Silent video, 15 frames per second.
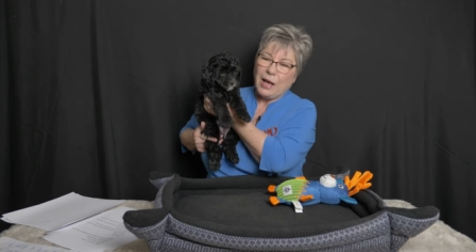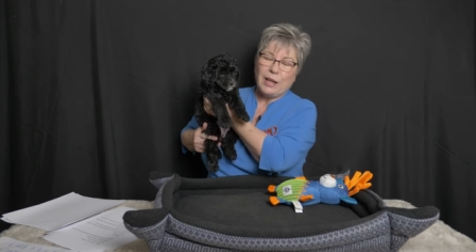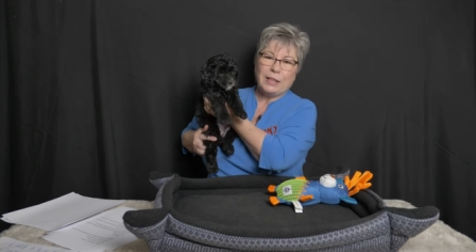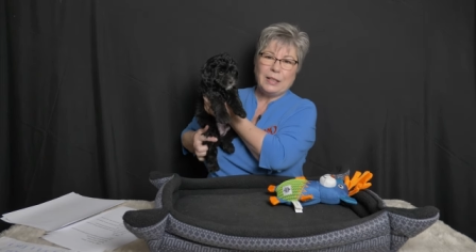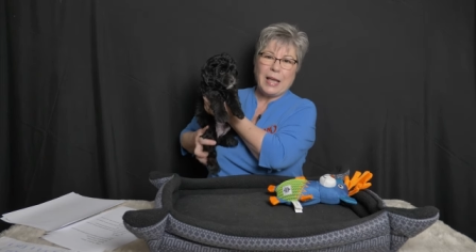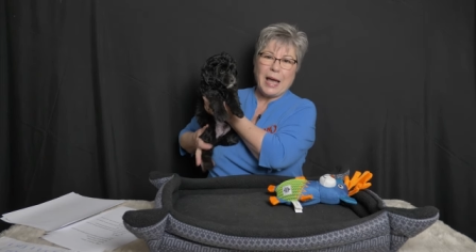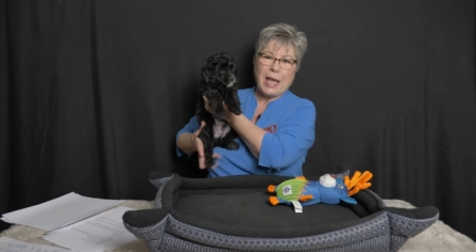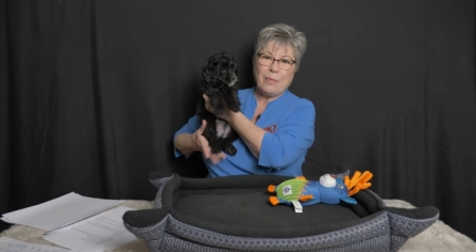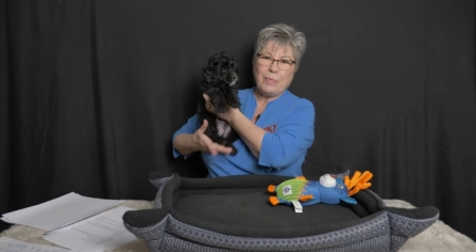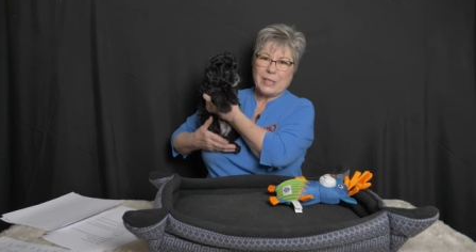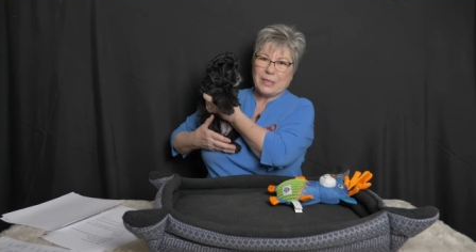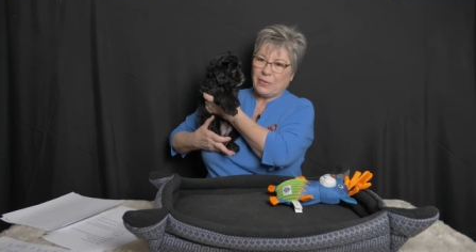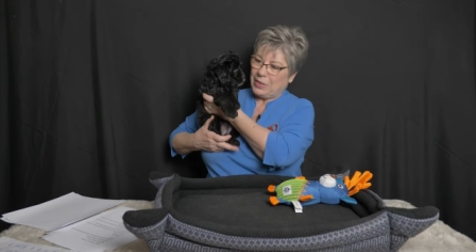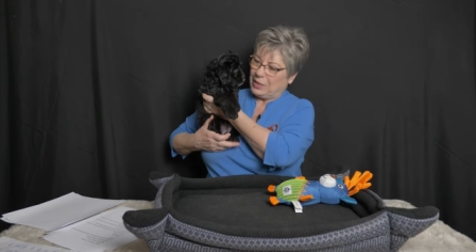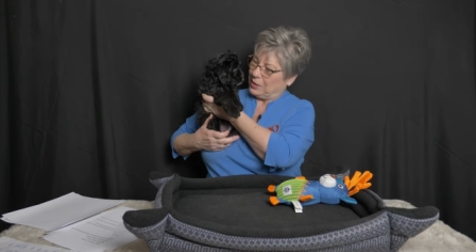Lime
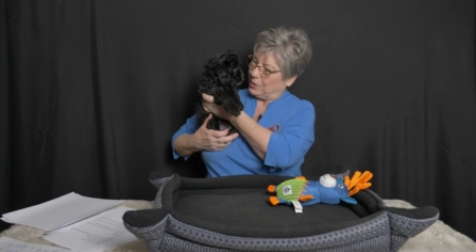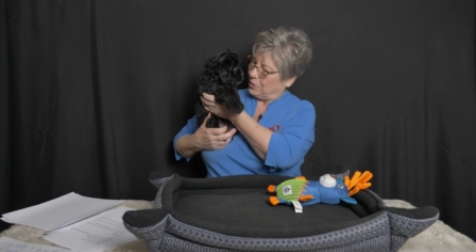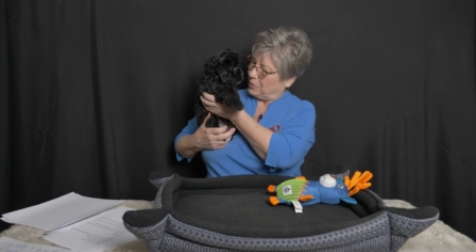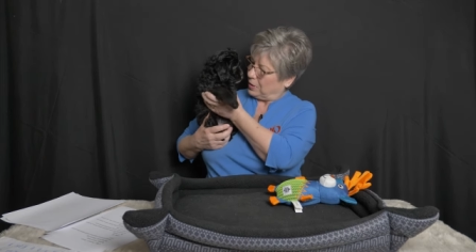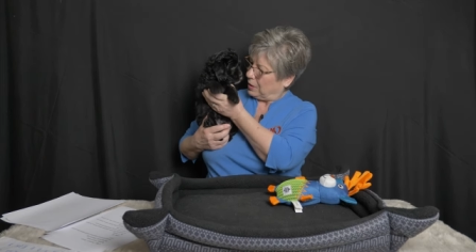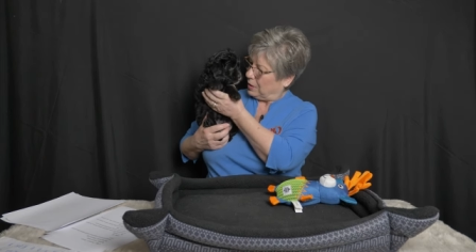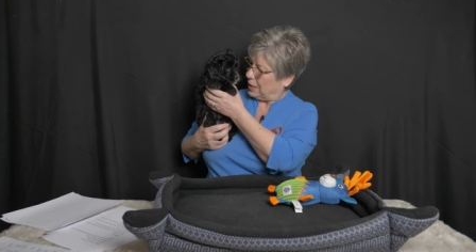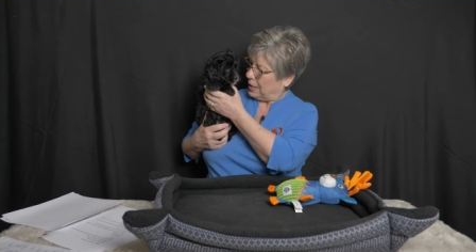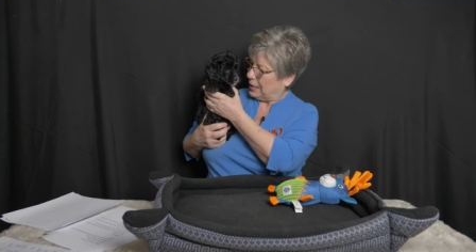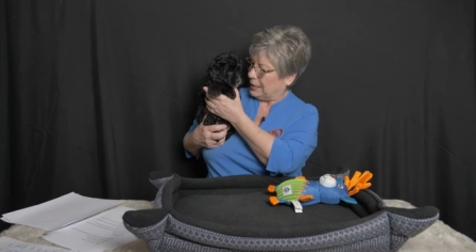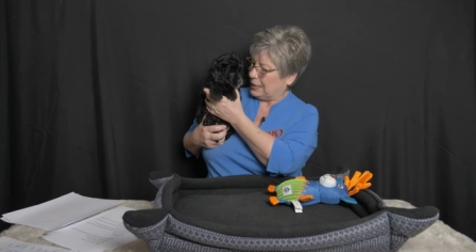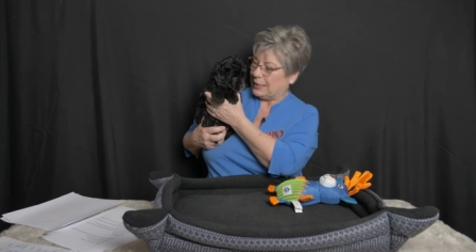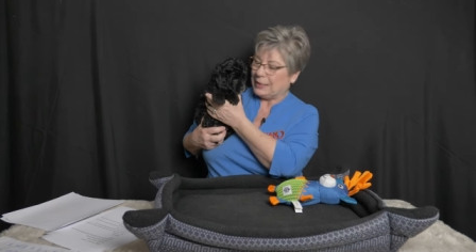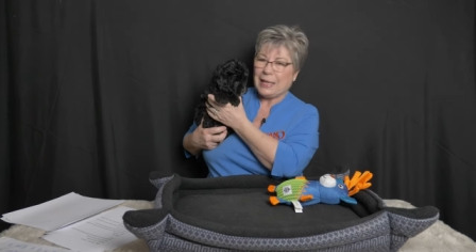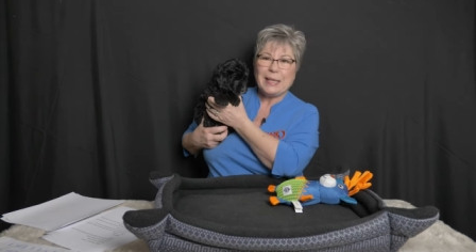is going to go to the
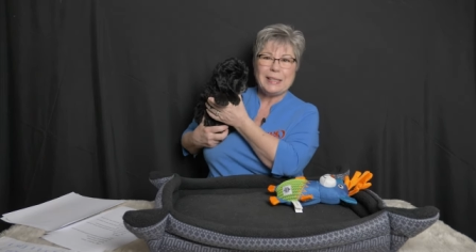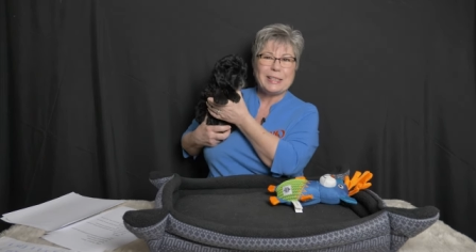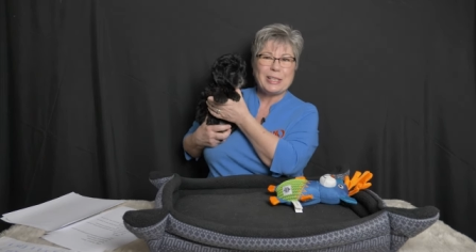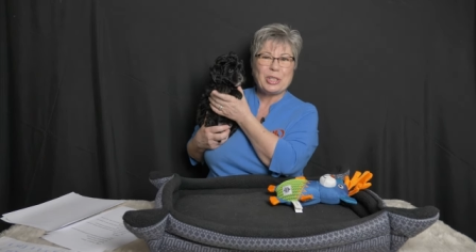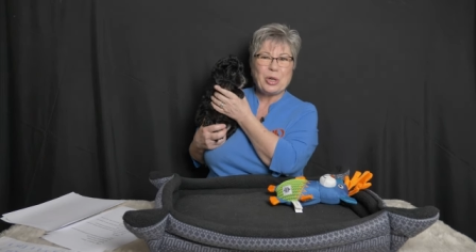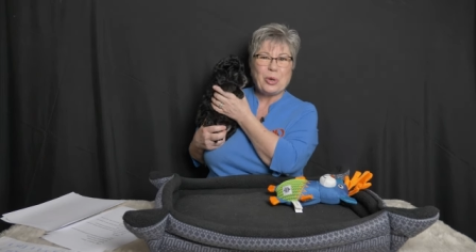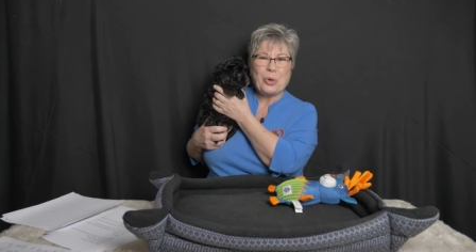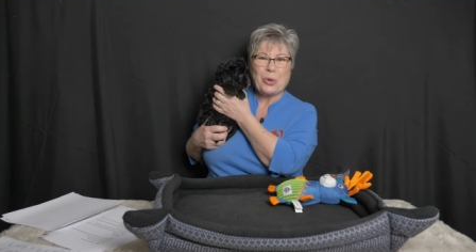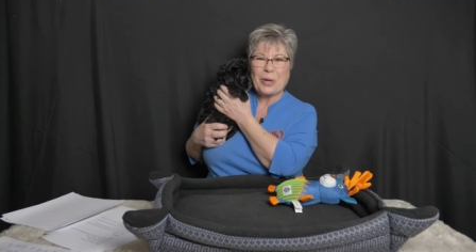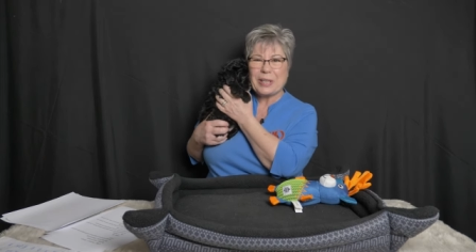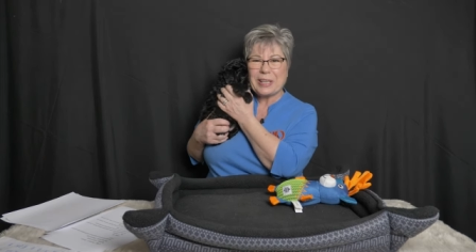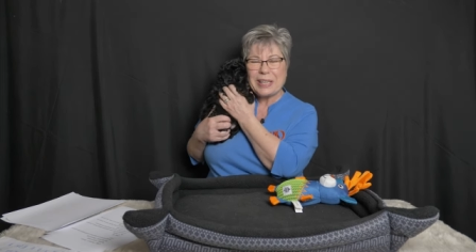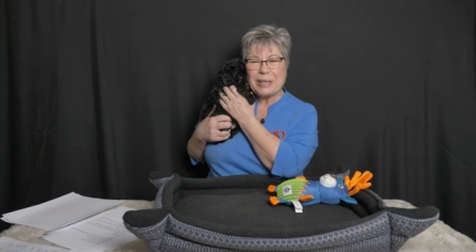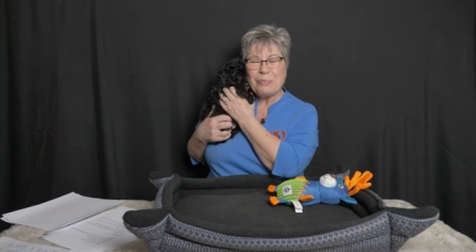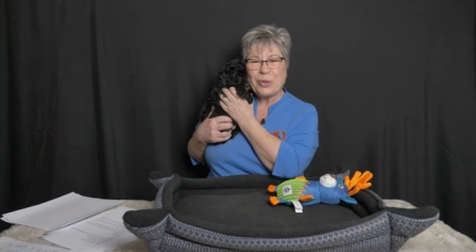United States, to
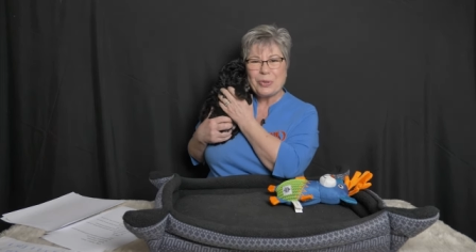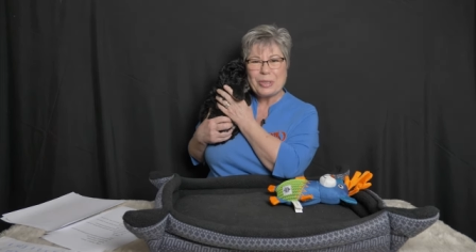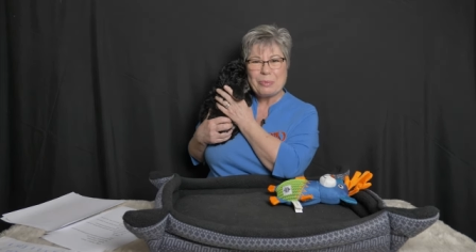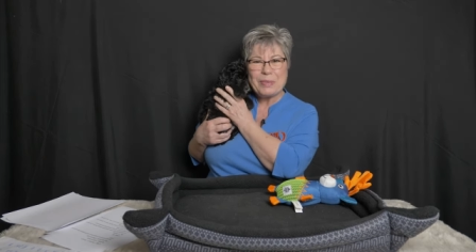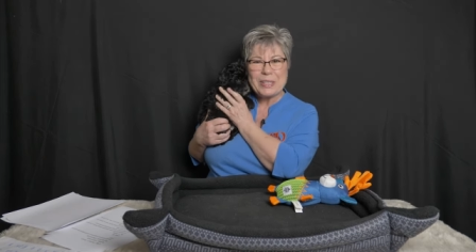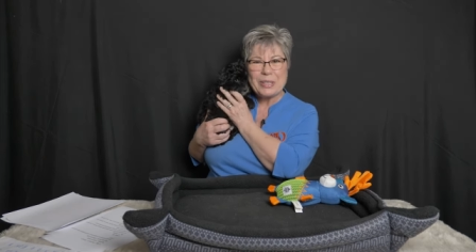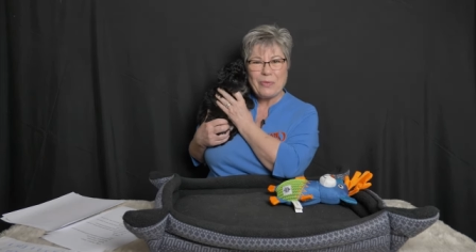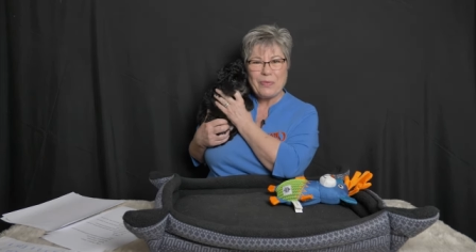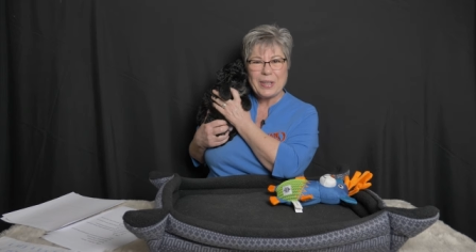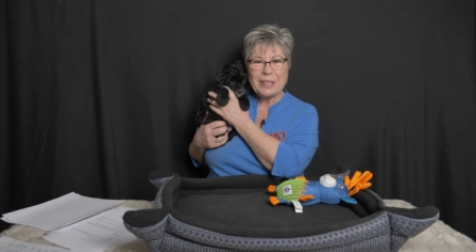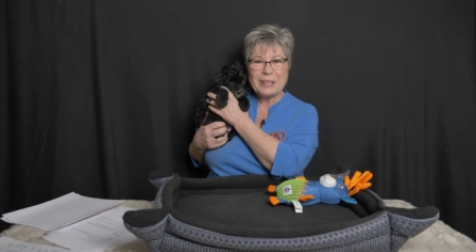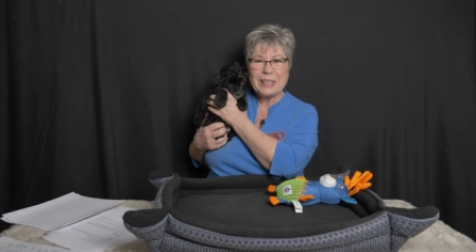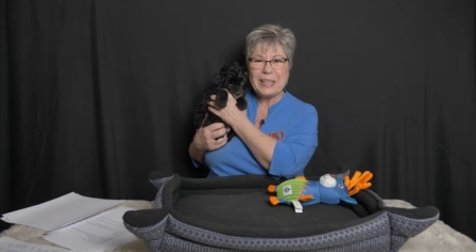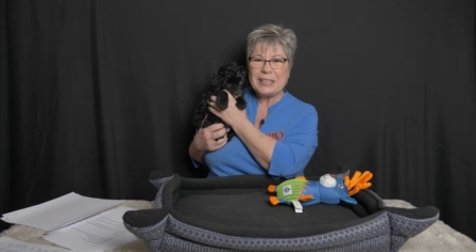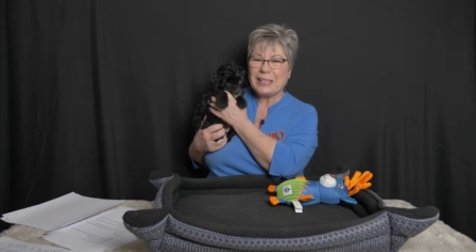Oregon, most
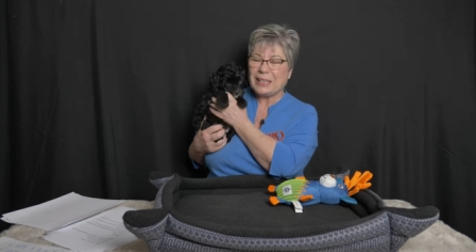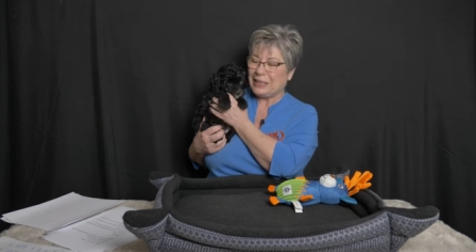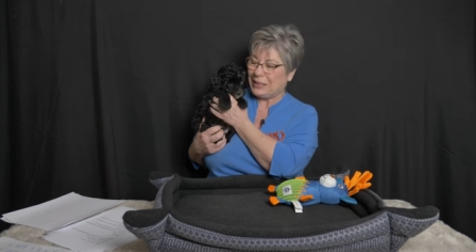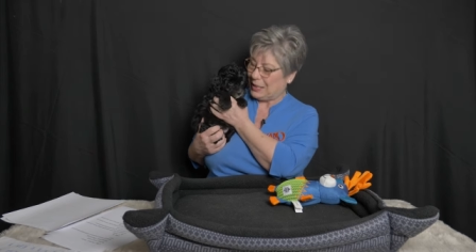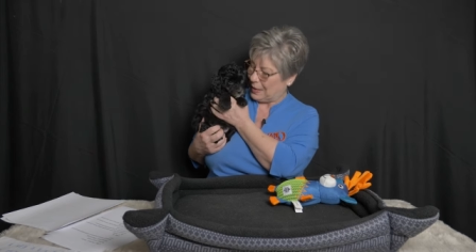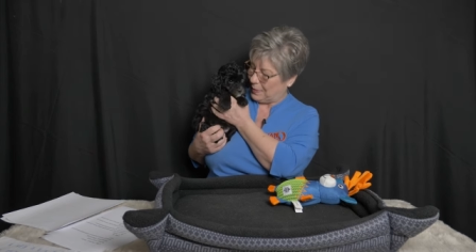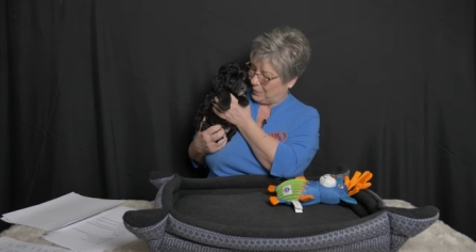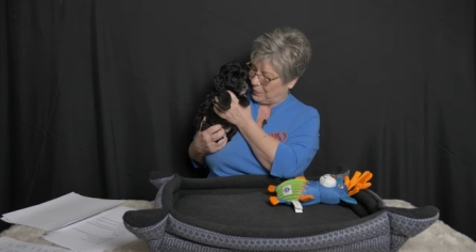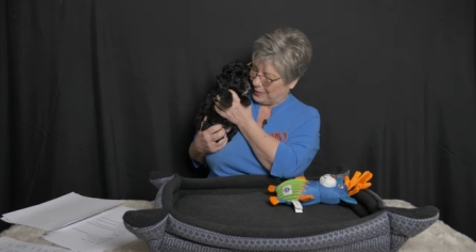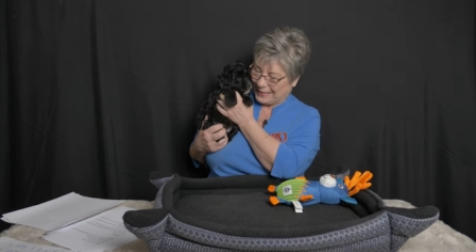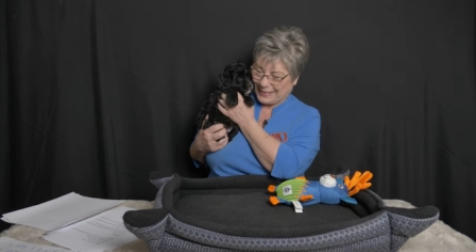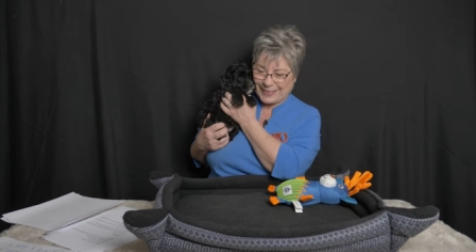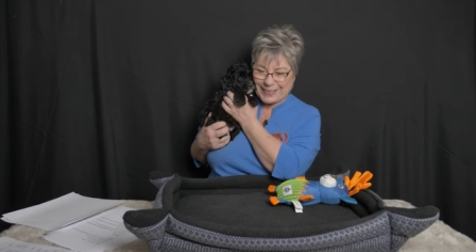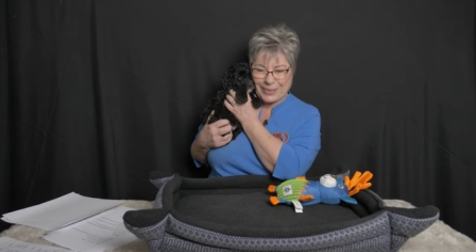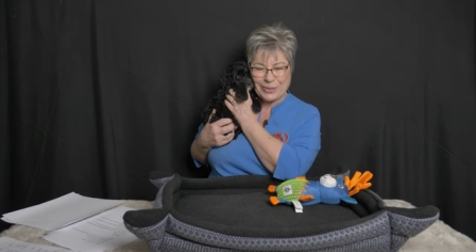specifically, to live
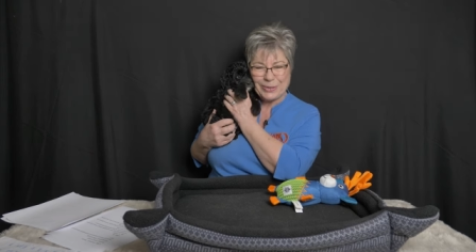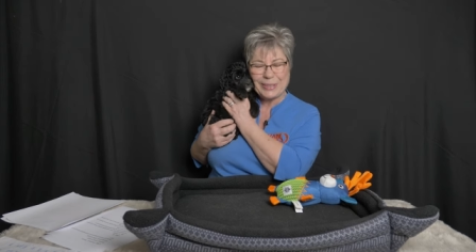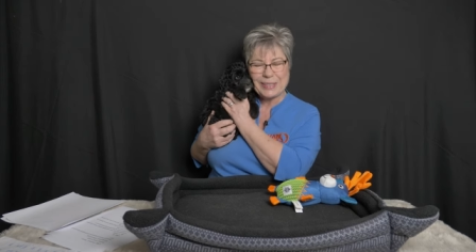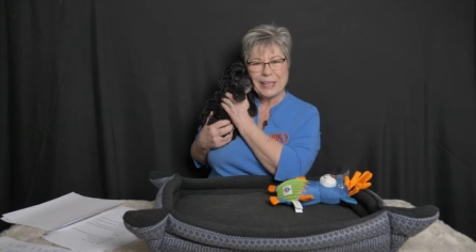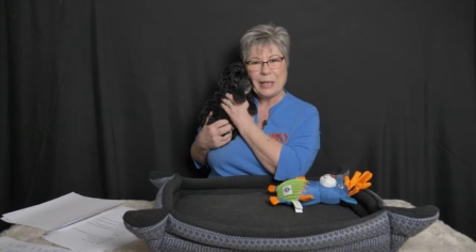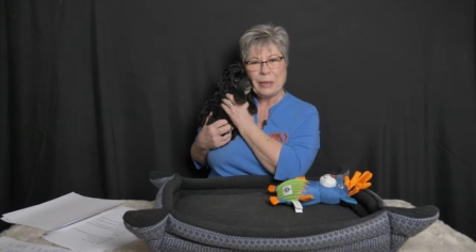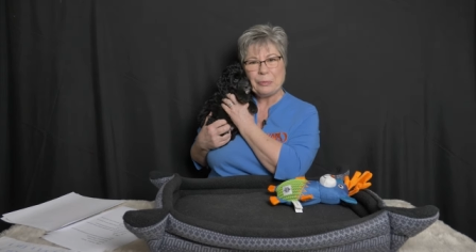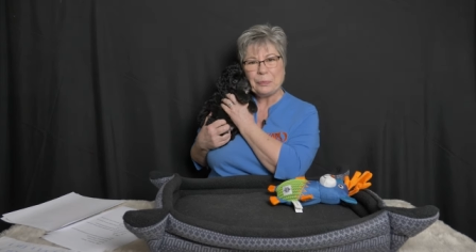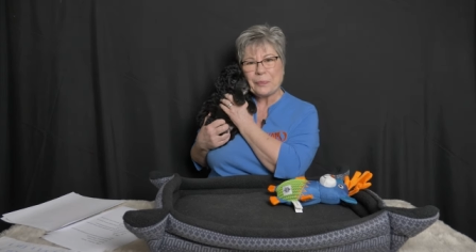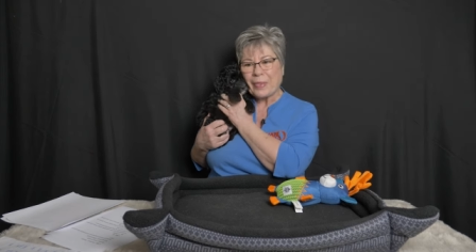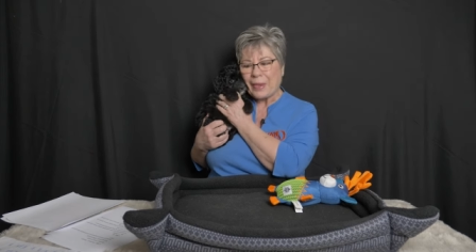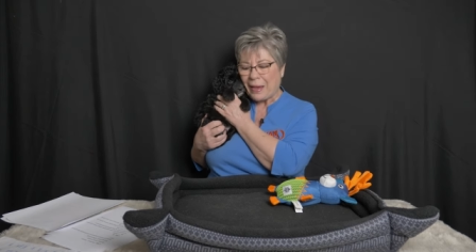with Susan.